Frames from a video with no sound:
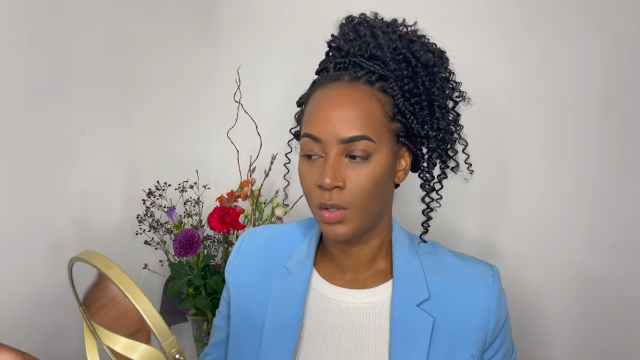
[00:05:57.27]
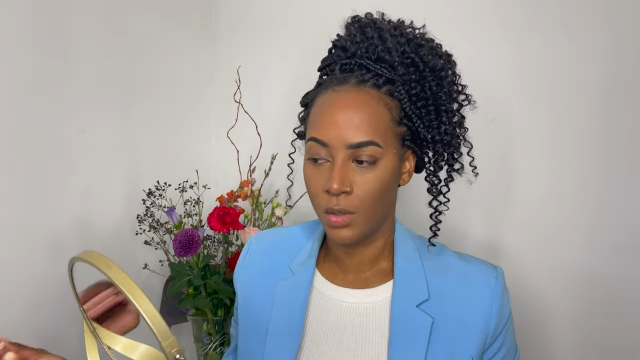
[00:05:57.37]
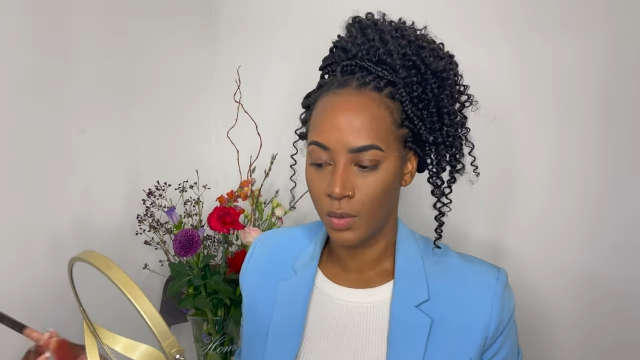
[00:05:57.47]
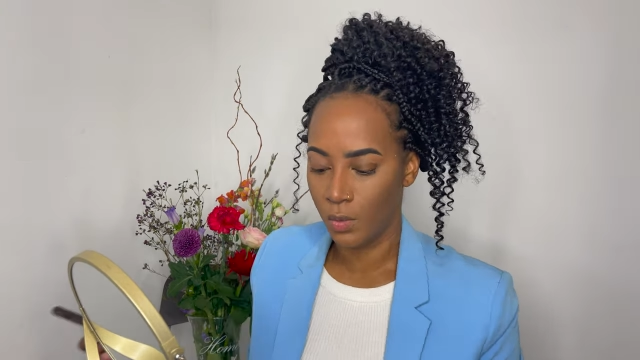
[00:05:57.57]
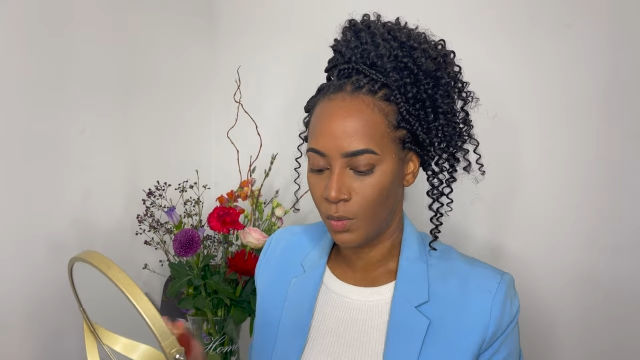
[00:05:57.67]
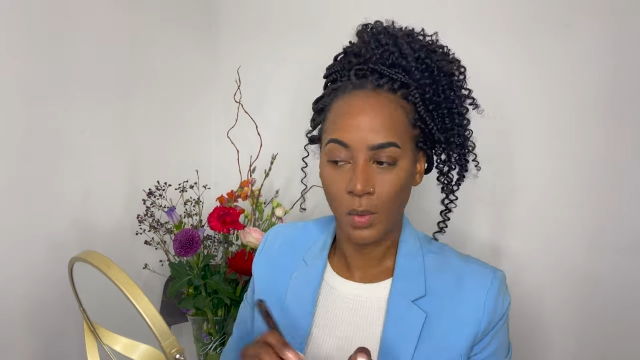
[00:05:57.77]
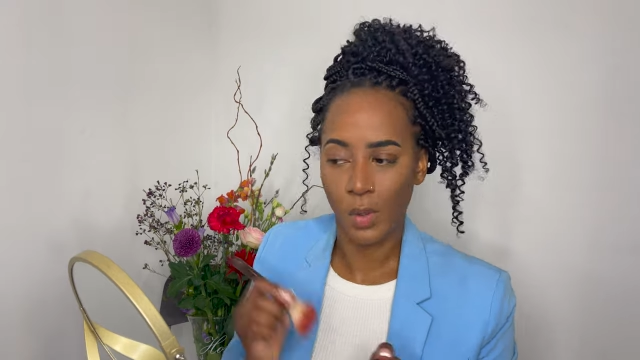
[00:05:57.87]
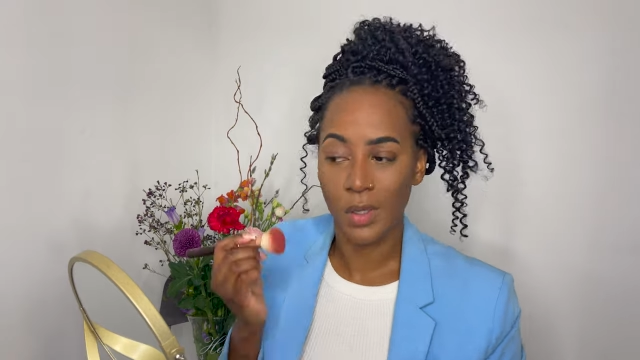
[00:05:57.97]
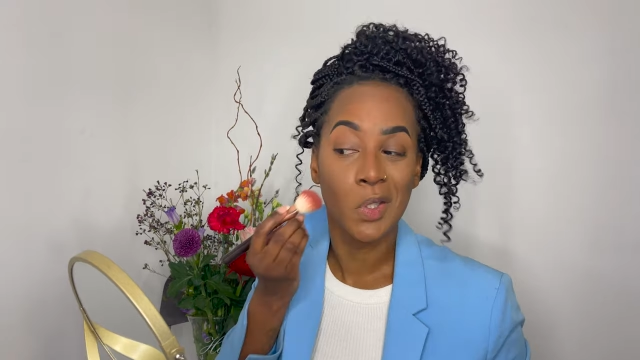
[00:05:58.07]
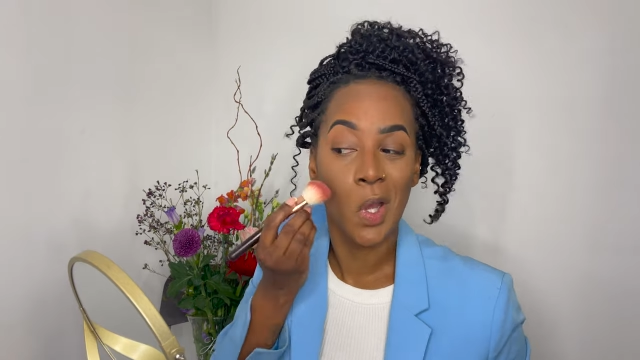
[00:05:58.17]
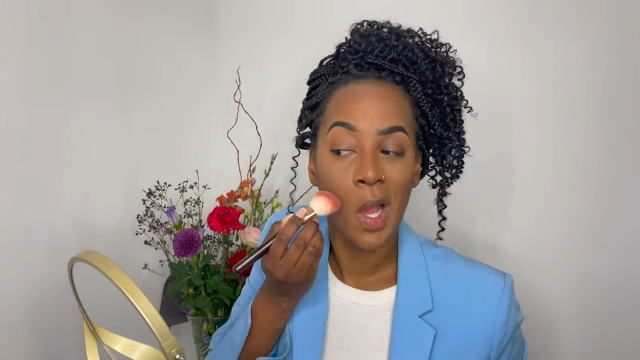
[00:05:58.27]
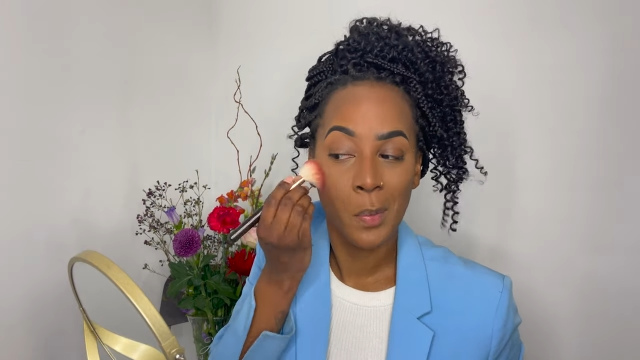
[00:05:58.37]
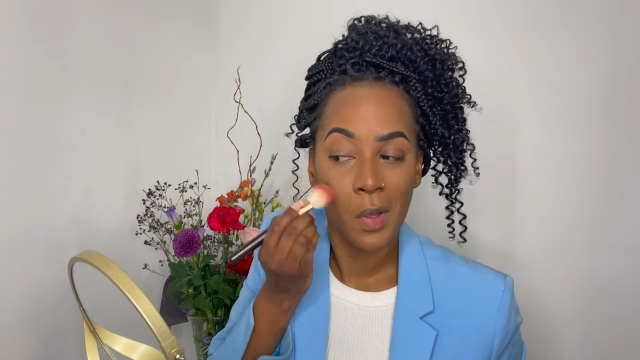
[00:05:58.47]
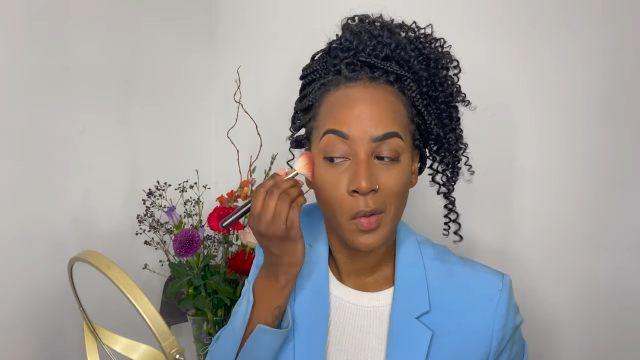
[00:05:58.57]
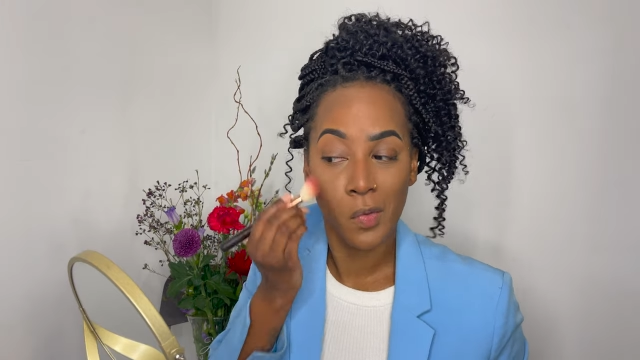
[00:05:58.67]
to go on
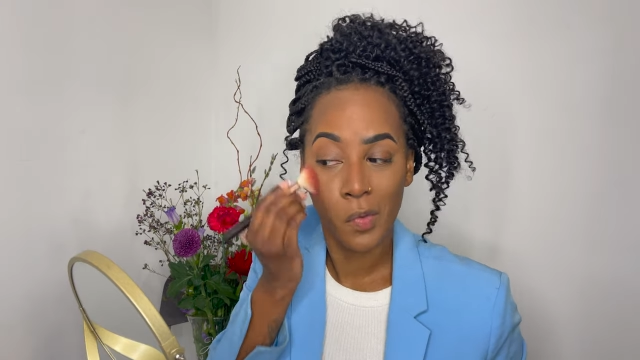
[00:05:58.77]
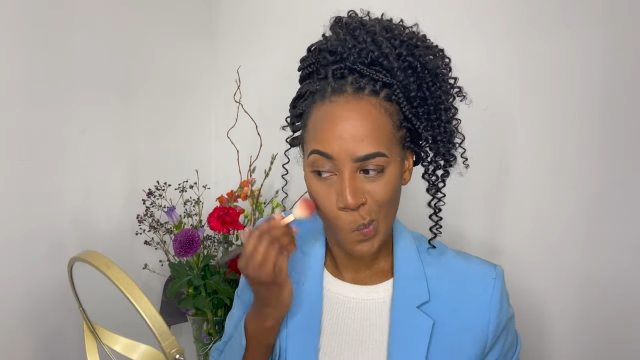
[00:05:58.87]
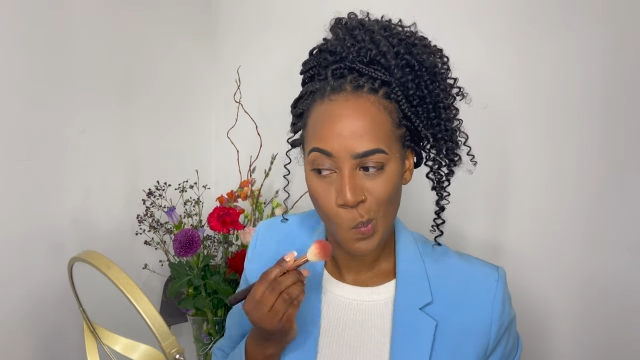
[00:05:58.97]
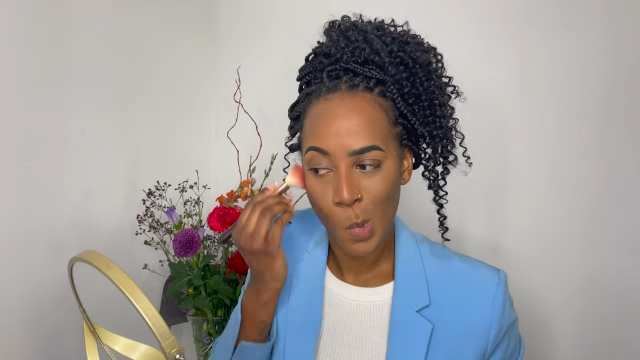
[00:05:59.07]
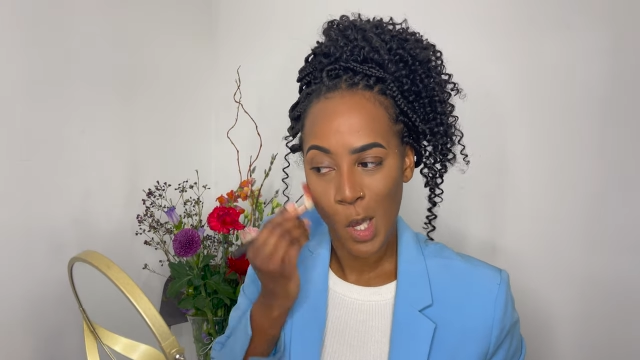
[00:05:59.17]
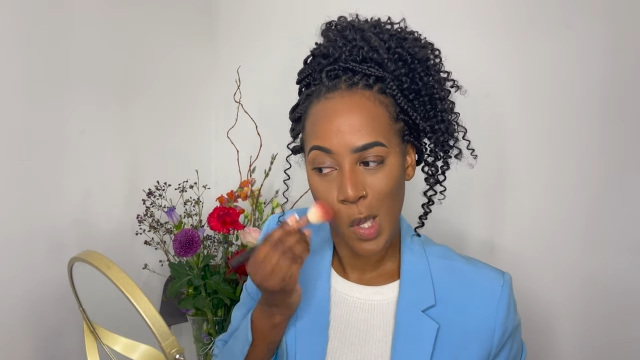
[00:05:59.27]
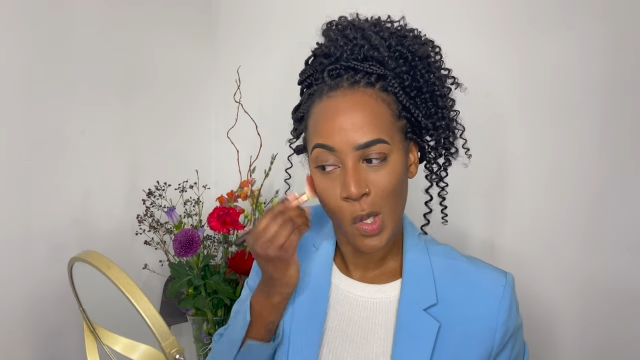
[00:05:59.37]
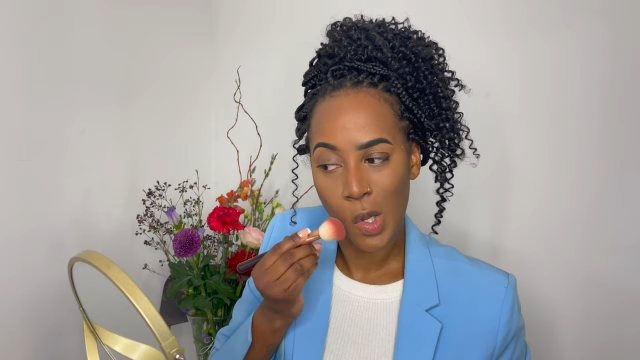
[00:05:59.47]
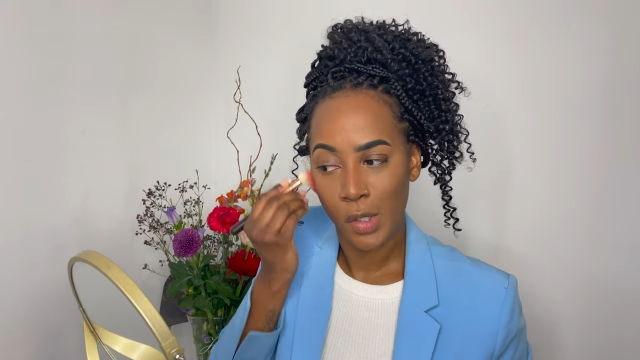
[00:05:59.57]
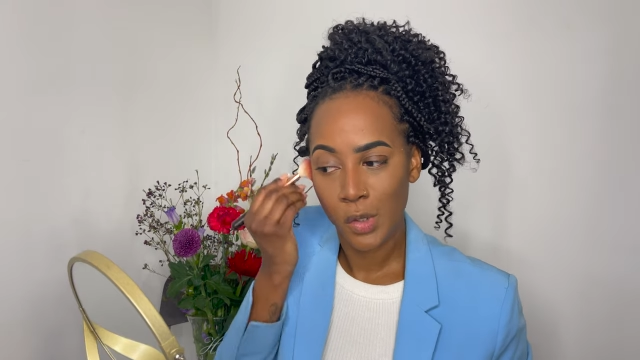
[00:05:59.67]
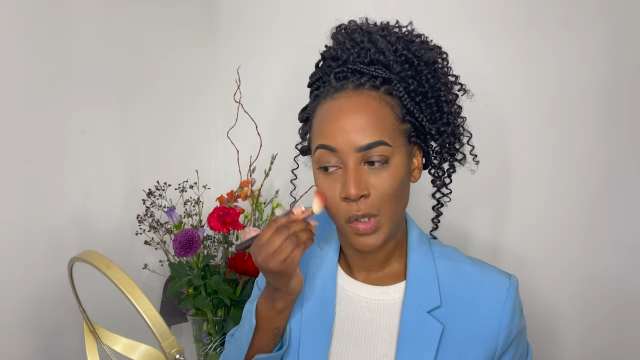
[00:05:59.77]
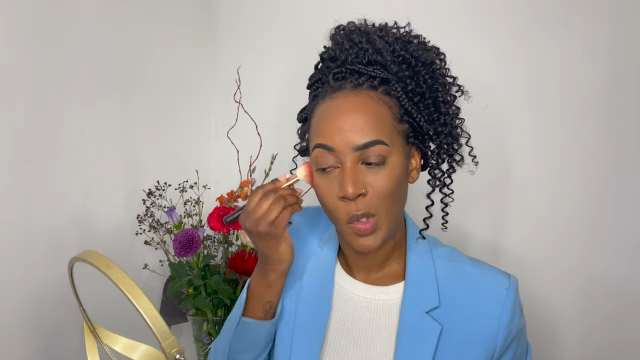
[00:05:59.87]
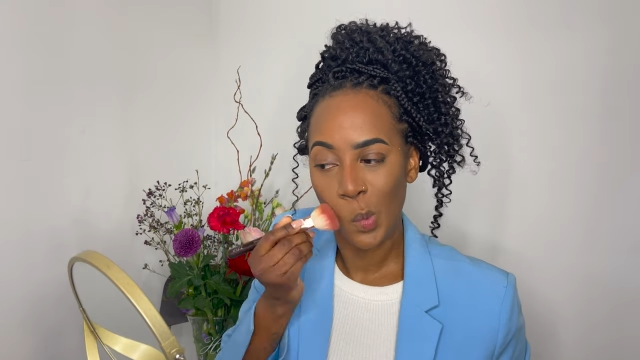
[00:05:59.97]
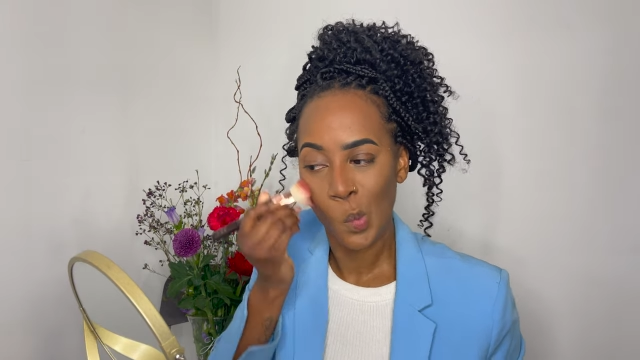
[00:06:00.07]
top of my contour.